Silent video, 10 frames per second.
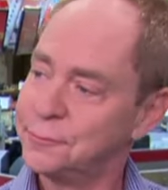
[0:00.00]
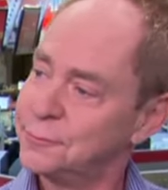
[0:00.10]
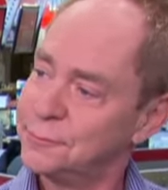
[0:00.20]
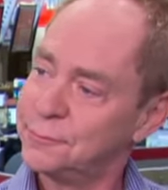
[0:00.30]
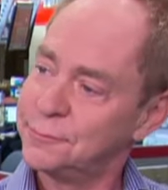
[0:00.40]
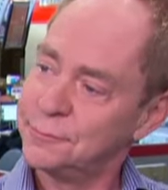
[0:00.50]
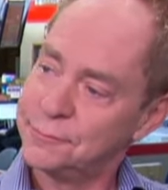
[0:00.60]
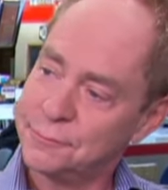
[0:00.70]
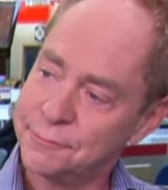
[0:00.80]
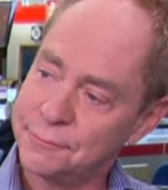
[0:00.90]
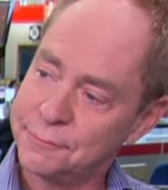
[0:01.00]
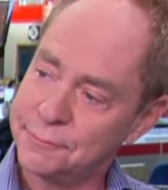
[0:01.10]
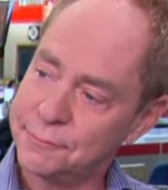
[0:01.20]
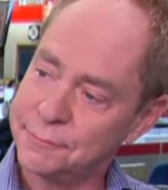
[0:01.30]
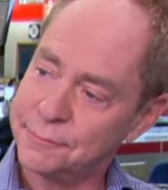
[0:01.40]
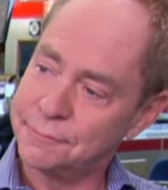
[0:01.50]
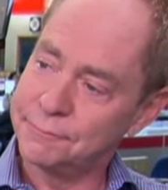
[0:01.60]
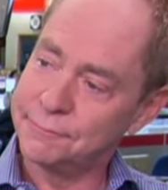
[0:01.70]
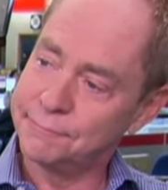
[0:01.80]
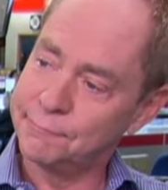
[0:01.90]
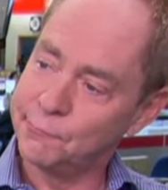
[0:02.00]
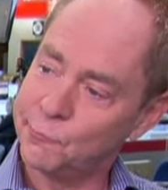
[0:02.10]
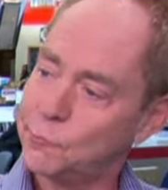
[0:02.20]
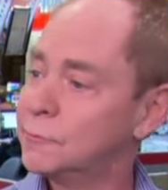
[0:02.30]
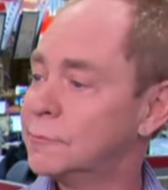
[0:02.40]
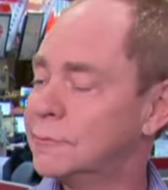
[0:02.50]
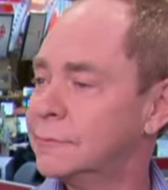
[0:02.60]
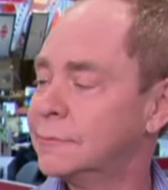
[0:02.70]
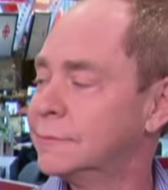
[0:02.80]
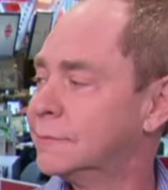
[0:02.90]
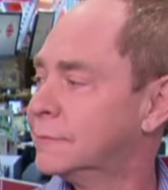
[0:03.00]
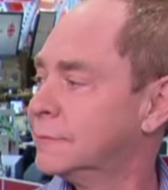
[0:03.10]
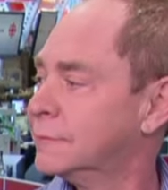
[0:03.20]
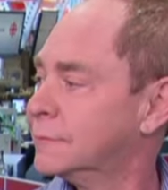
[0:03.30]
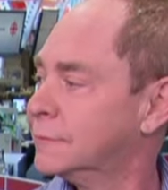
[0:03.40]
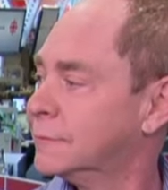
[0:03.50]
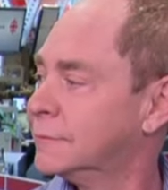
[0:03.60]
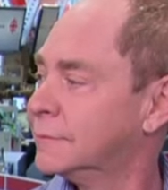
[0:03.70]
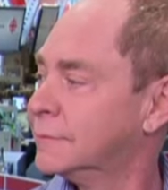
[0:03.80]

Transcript: (not speaking)